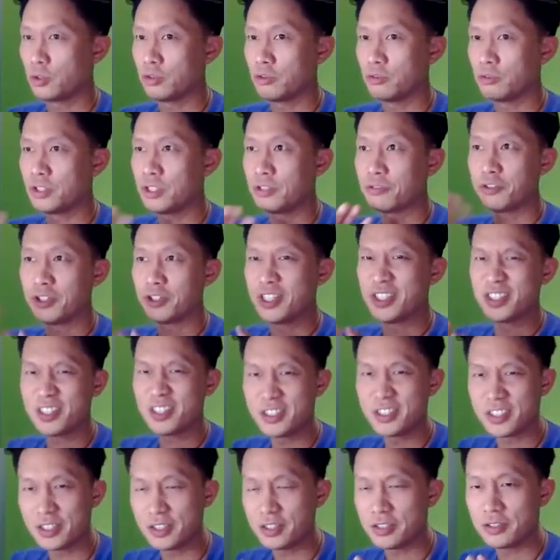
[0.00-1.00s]
different
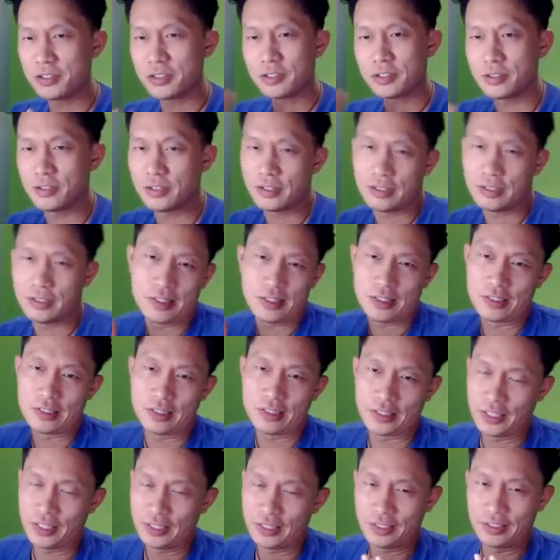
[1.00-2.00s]
instances.
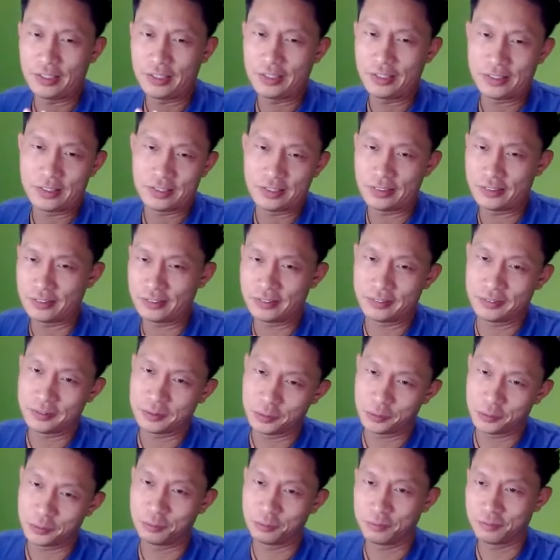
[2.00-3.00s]
Again,
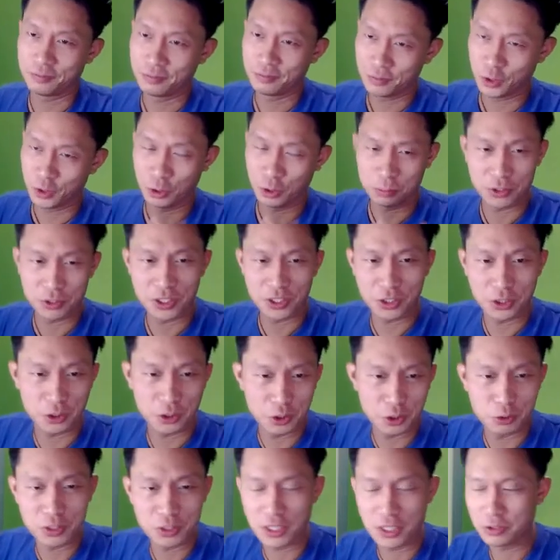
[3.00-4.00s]
your particular
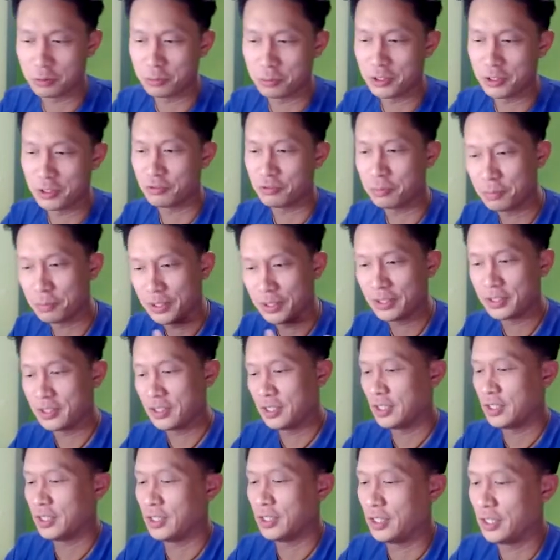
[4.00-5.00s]
use case would be different, but
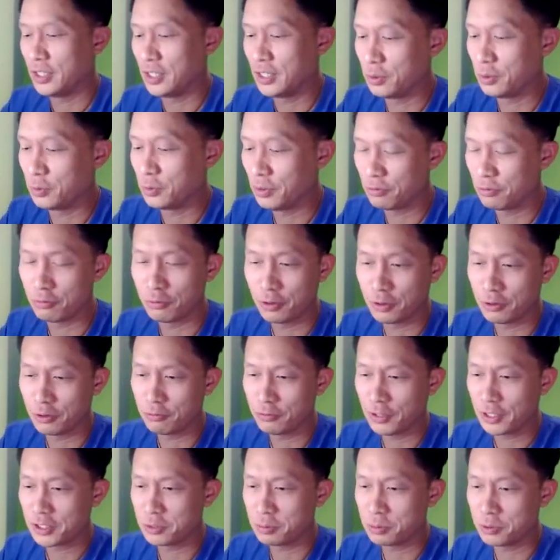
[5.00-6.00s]
we have a very
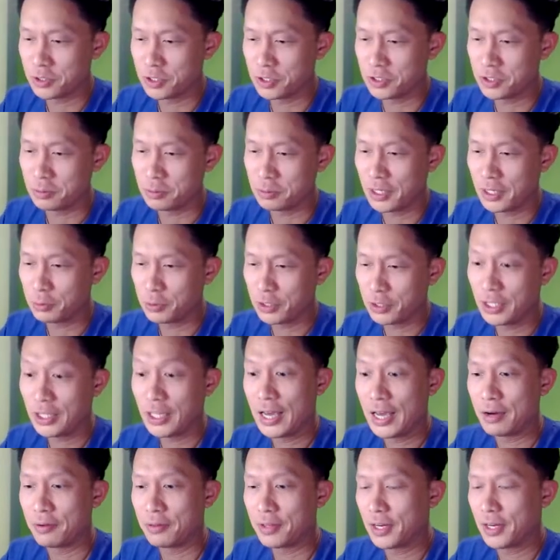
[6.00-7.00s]
flexible system that would
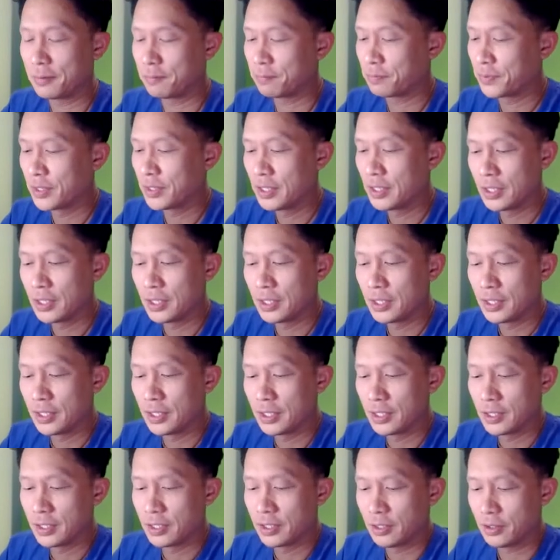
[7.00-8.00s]
allow that.
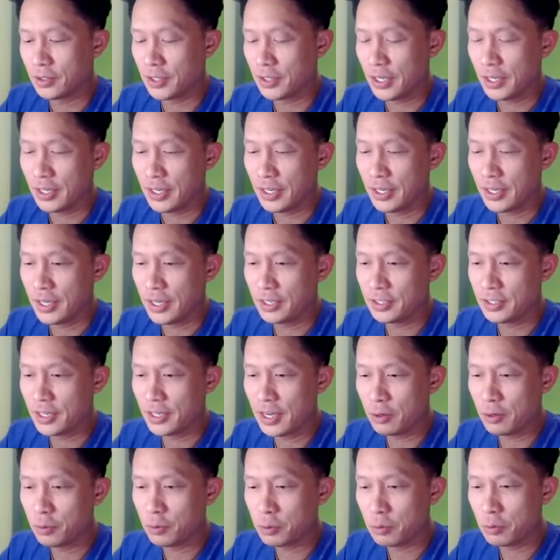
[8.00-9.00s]
Okay, and now
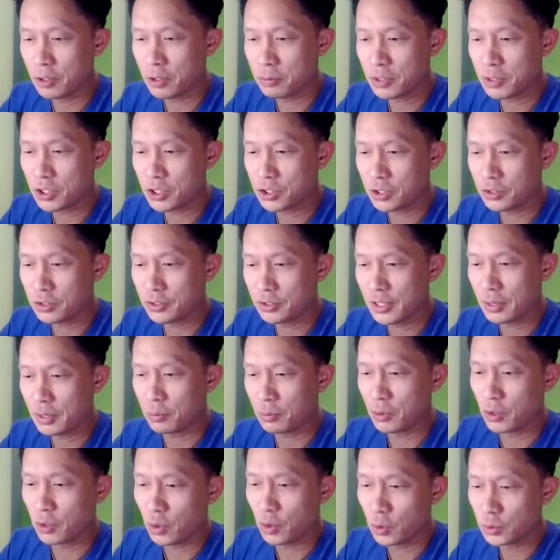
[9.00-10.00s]
we want to make sure that
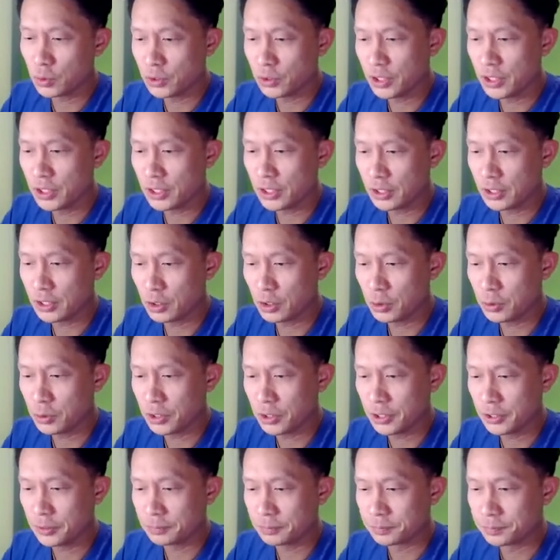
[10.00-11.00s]
we're only
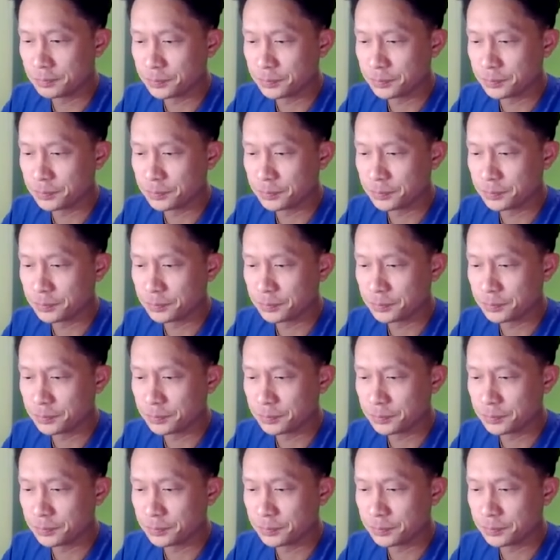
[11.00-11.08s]
including